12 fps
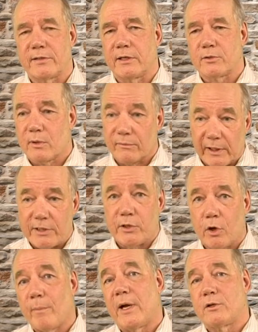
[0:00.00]
They sort of let you
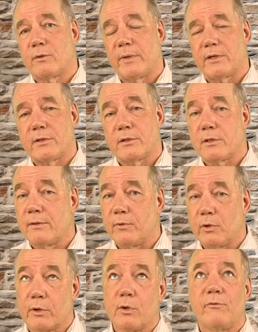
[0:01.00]
go about your business, and if
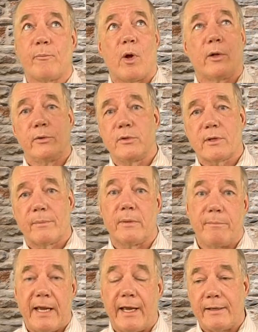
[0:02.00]
you're a goofball and do
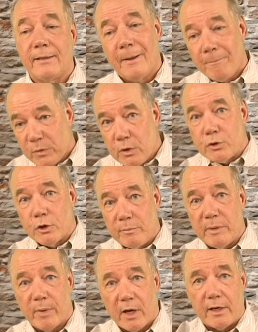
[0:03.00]
something bad, you should
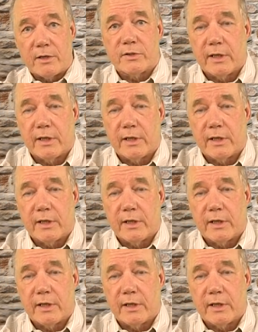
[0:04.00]
be punished.